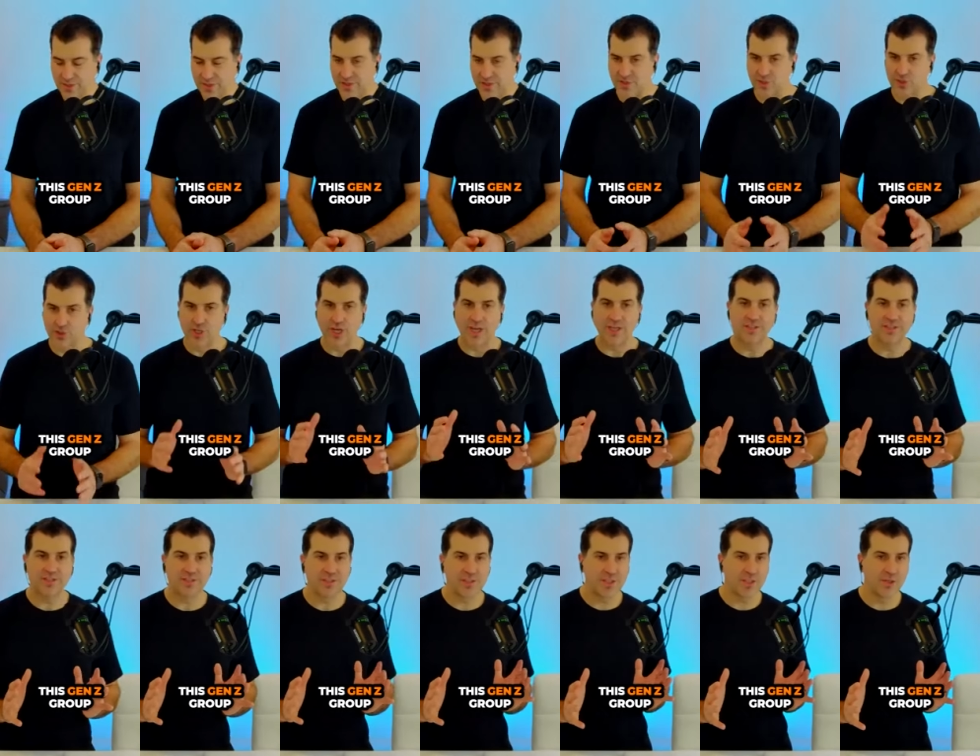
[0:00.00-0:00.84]
this
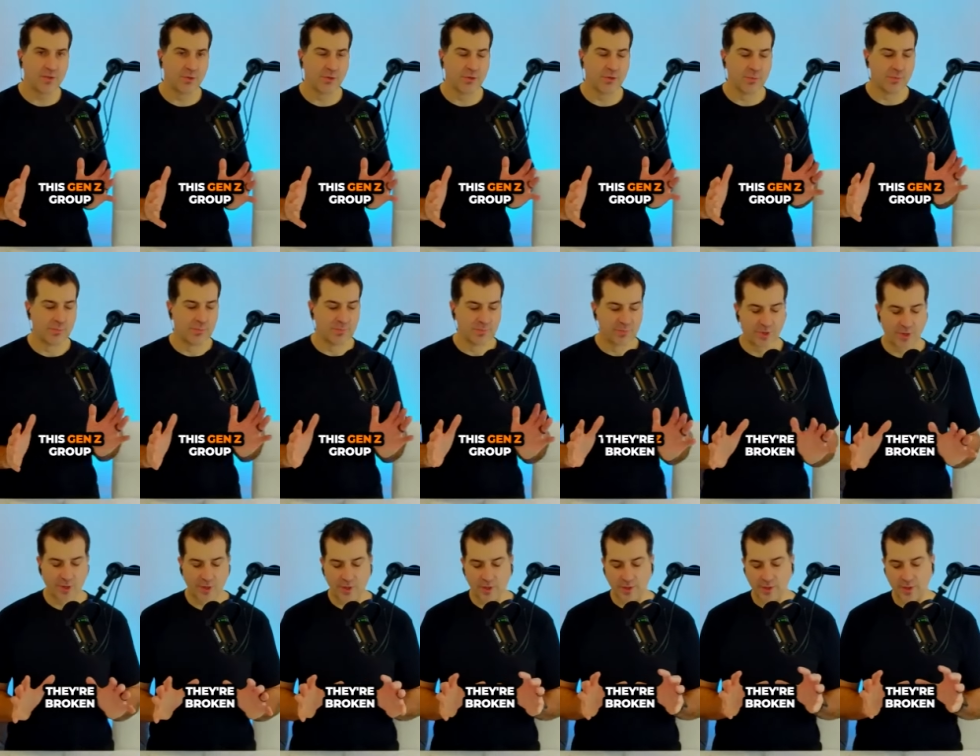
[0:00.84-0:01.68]
Gen Z group,
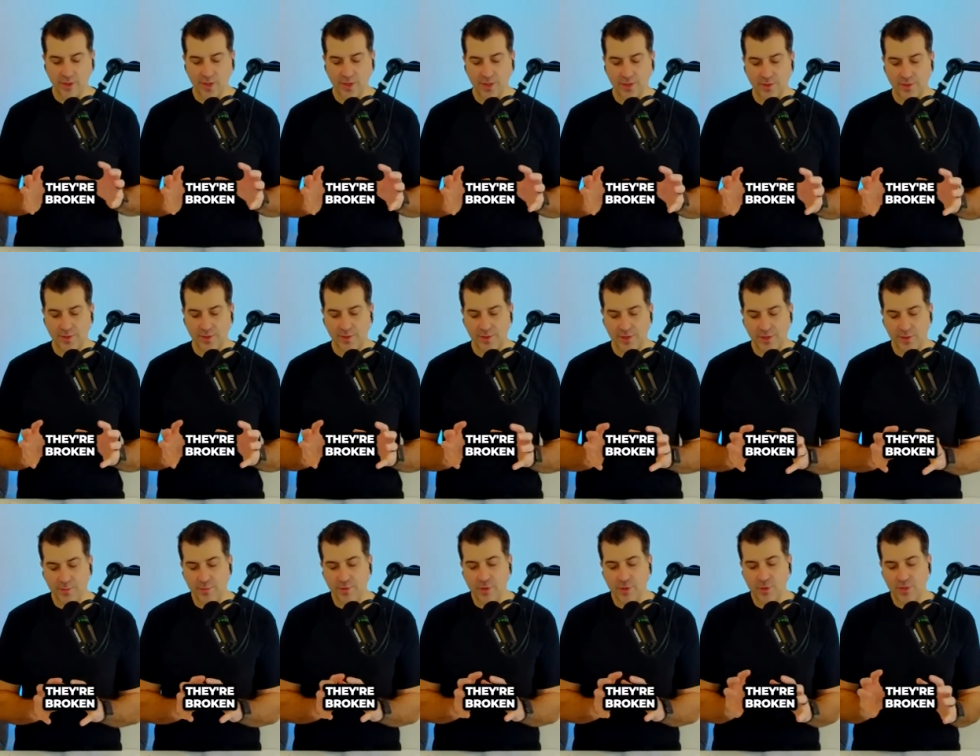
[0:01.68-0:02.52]
uh, uh,
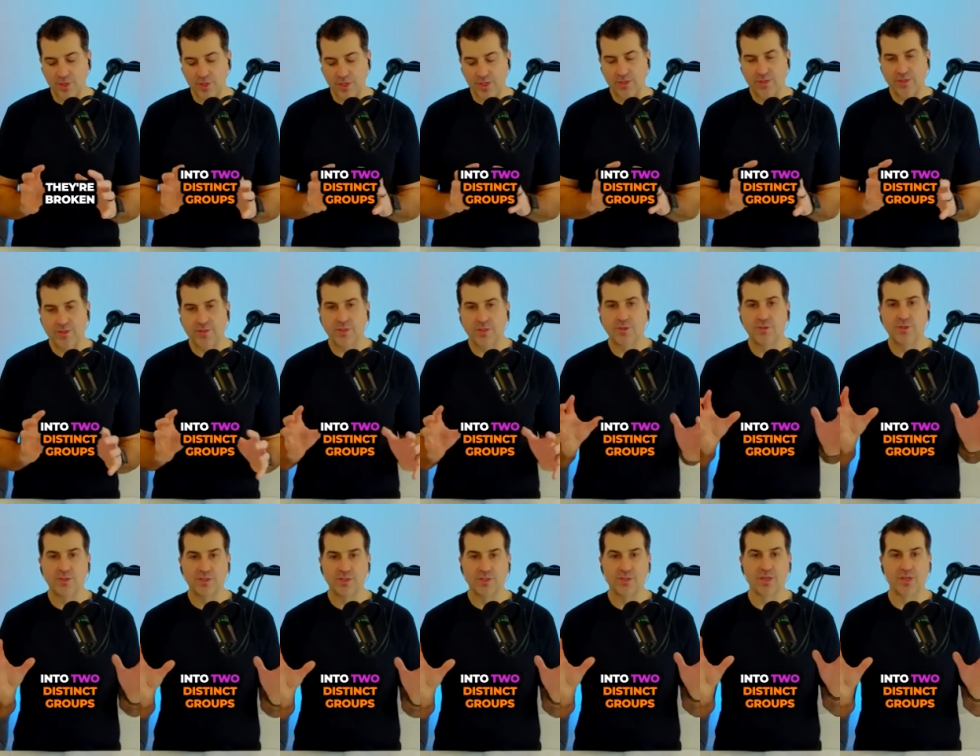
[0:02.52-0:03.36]
they're broken into two
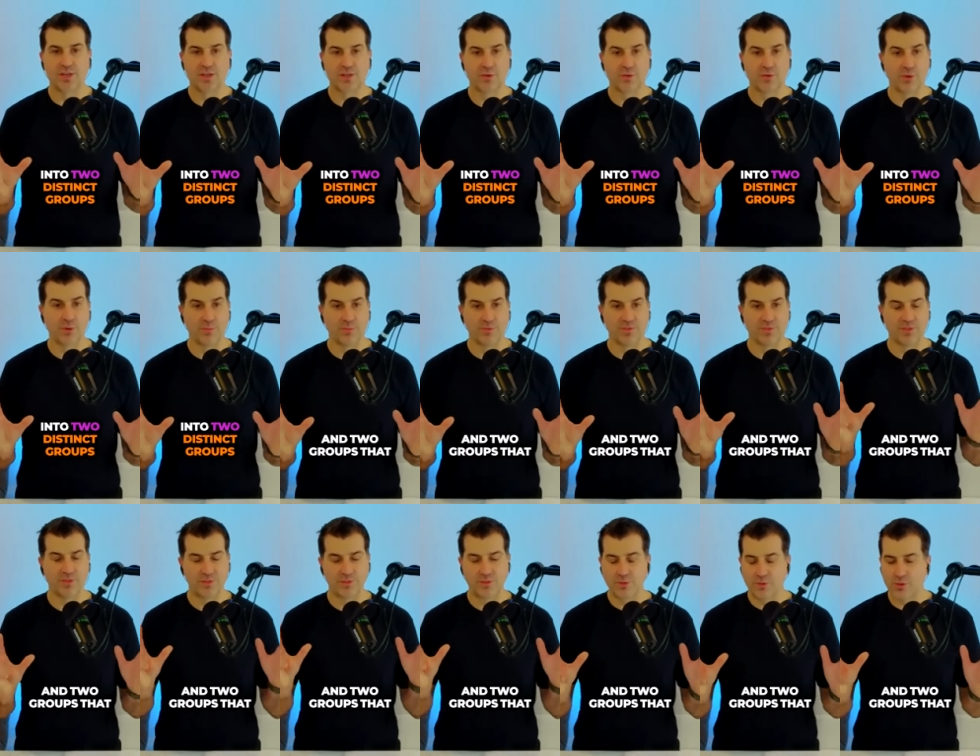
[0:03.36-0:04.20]
distinct groups,
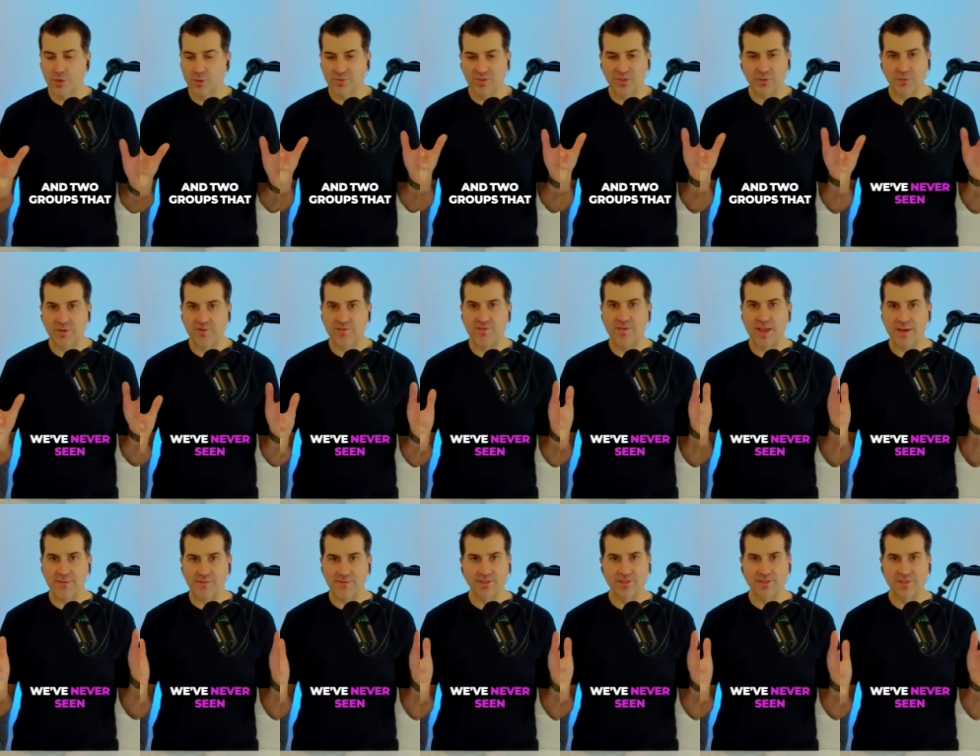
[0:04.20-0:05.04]
and two groups that we've
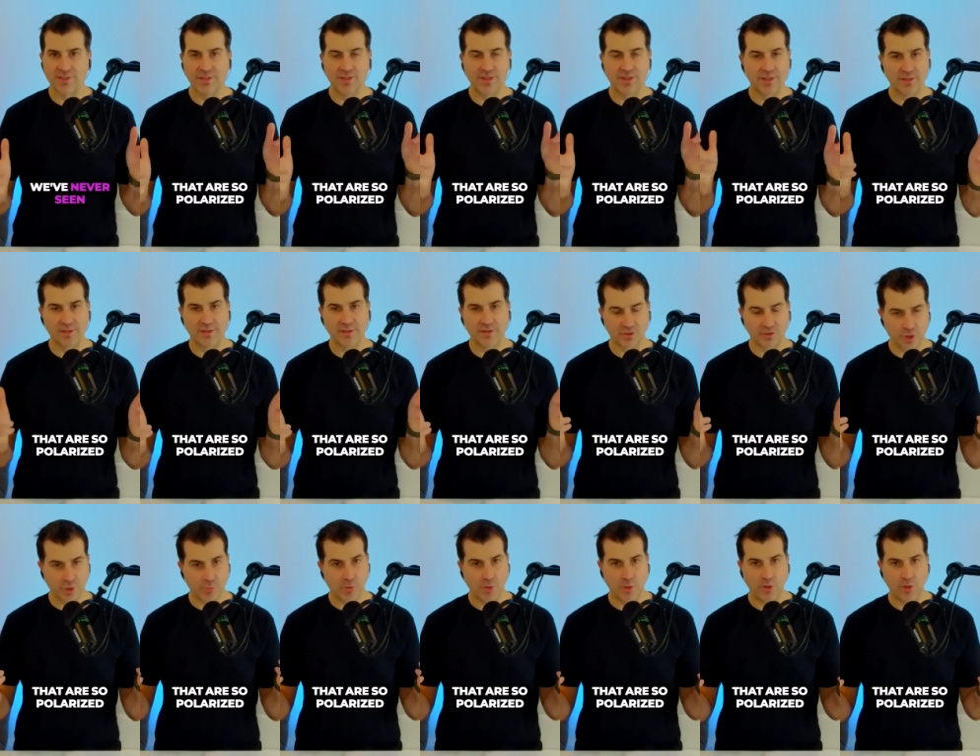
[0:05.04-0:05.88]
never seen that are
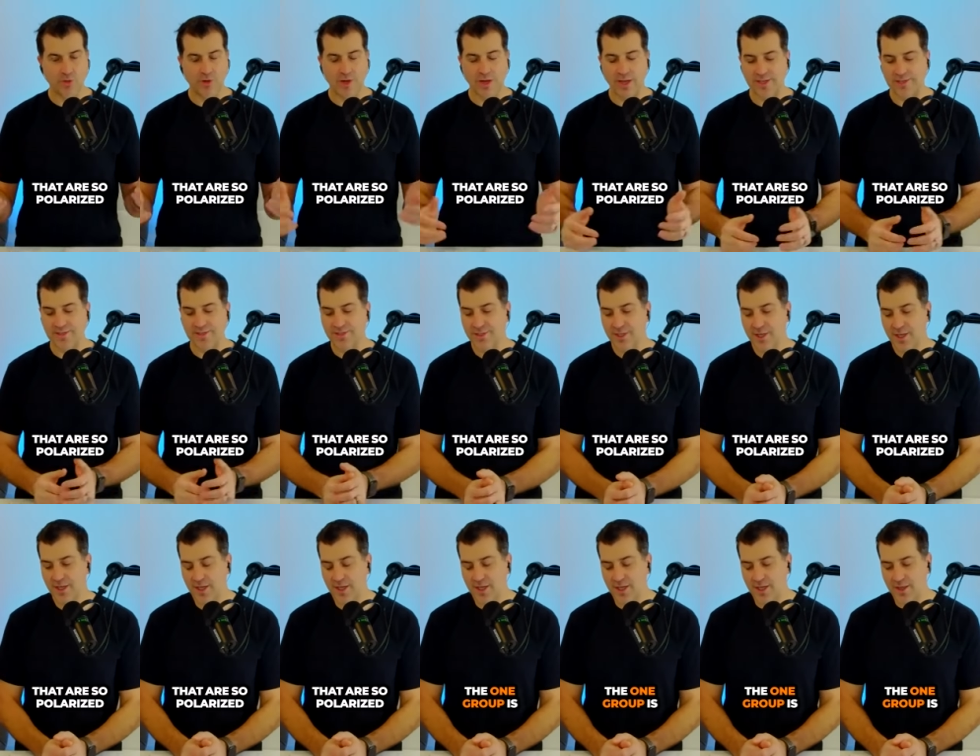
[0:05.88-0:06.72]
so polarized.
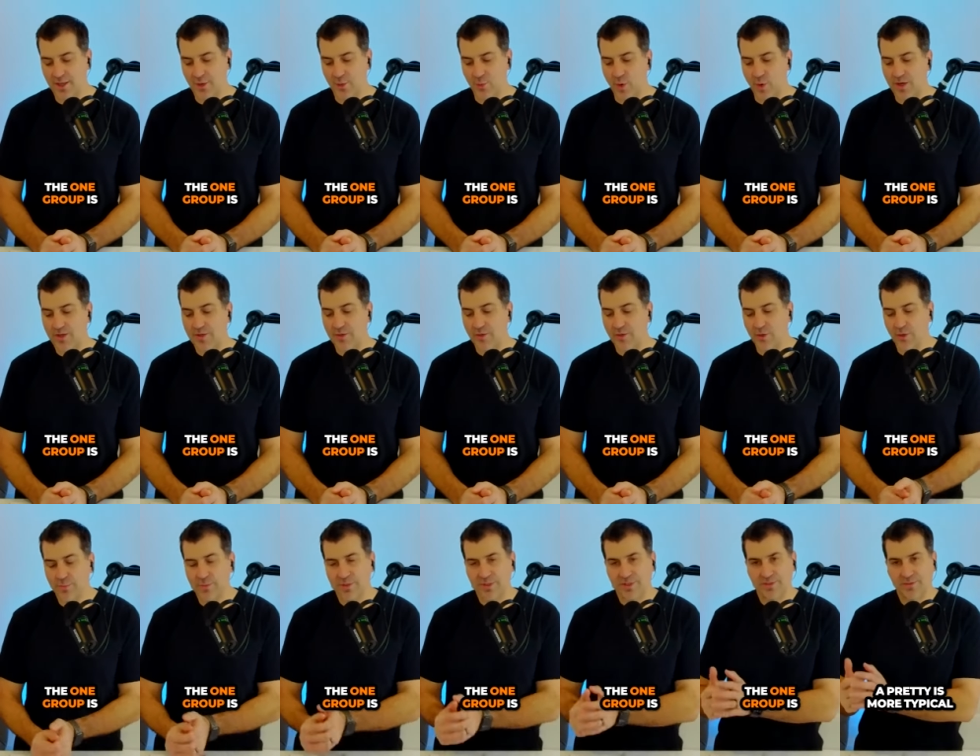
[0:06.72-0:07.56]
The one
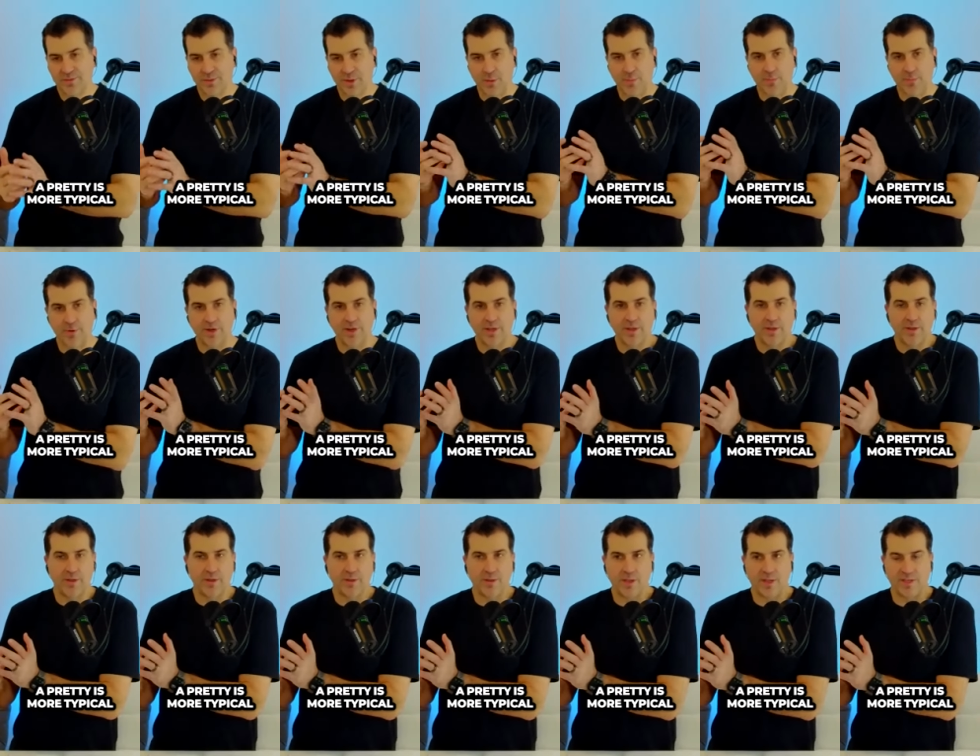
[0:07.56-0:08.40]
group is a
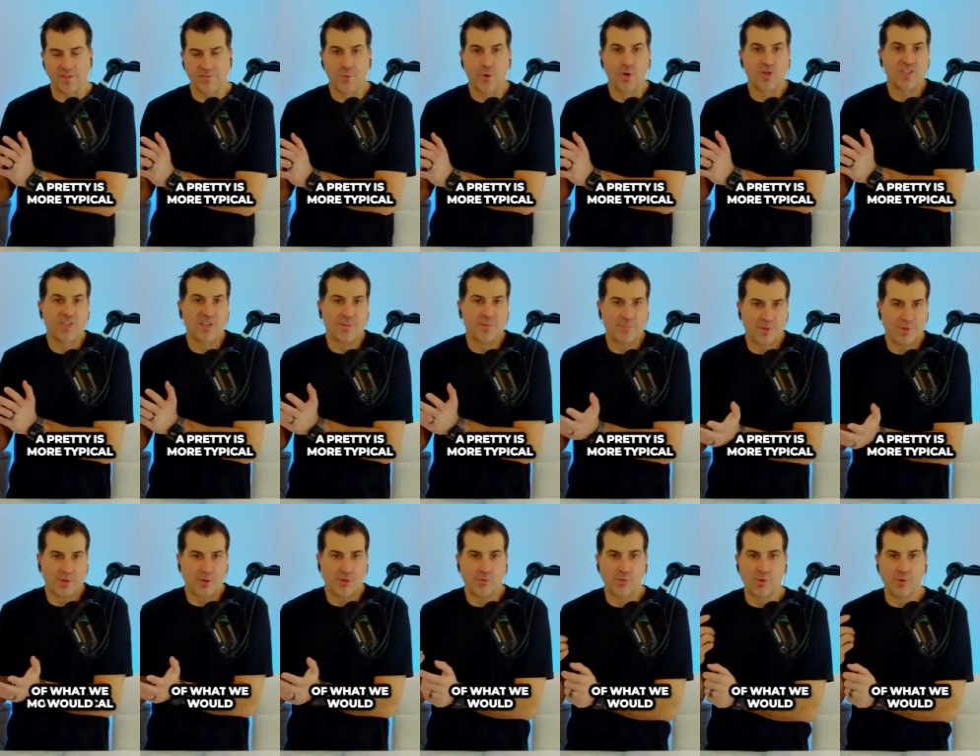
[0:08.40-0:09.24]
pretty is more
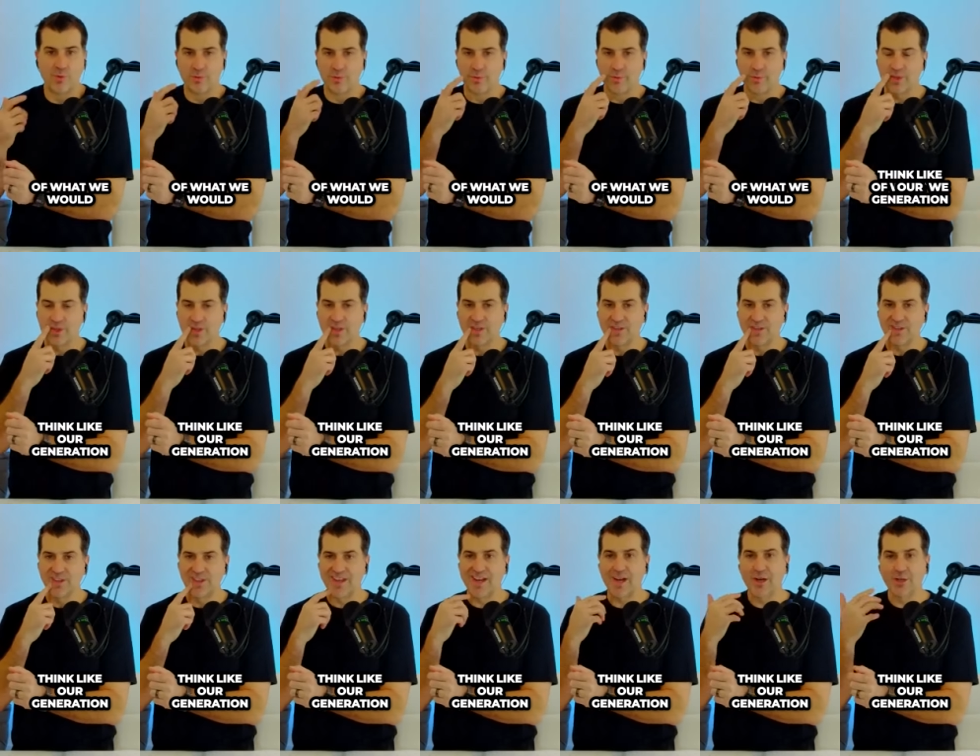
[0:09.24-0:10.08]
typical what we would think
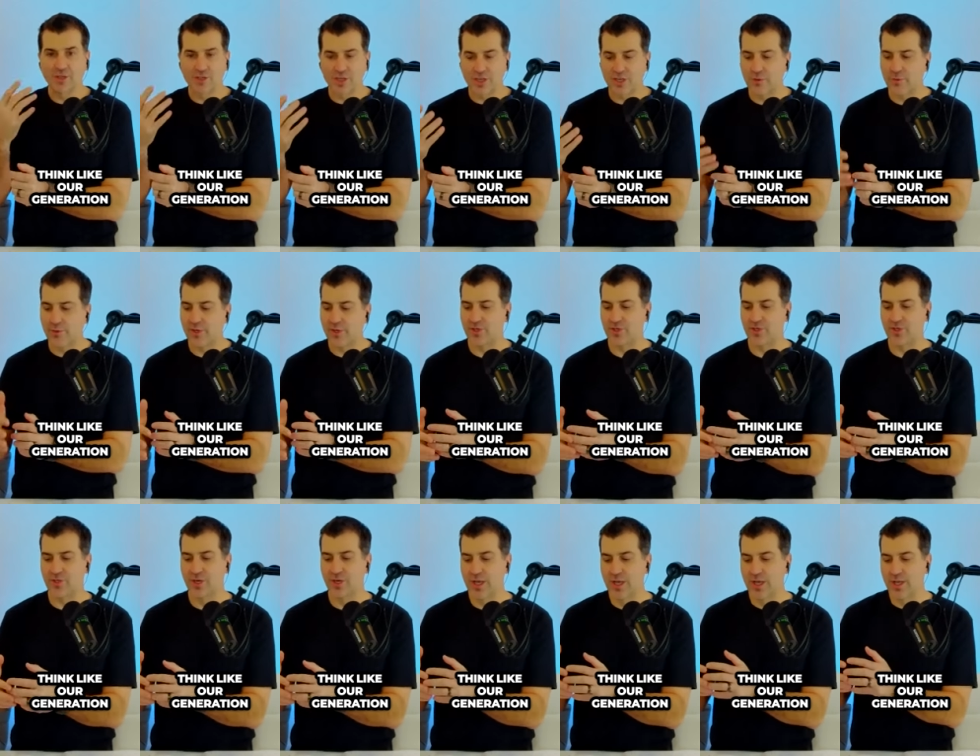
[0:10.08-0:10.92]
like our
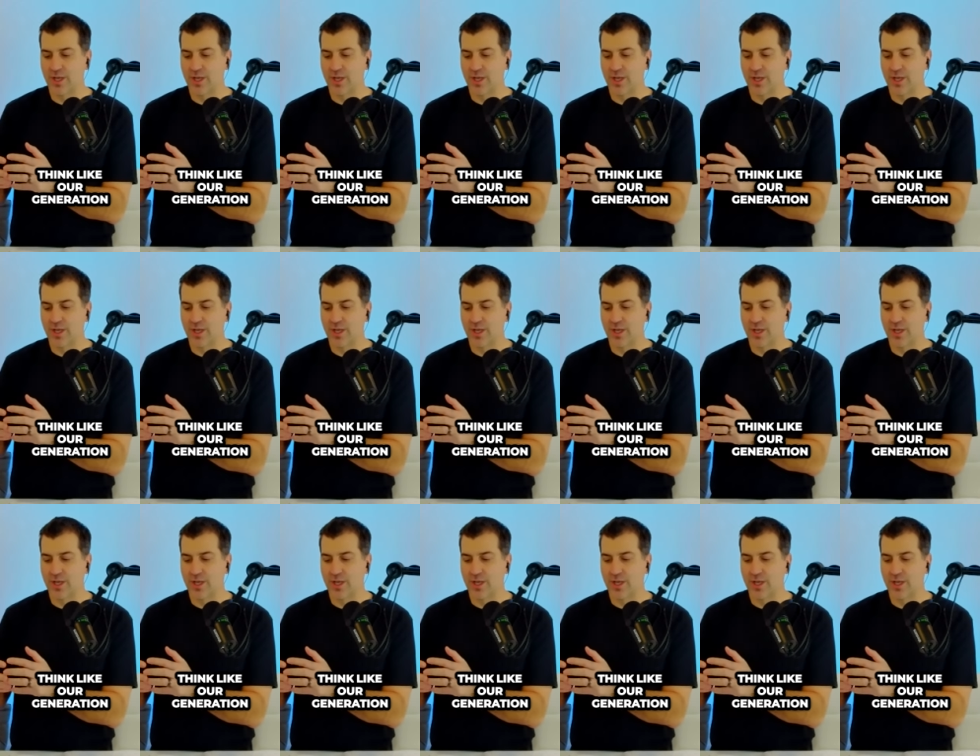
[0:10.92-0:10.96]
generation.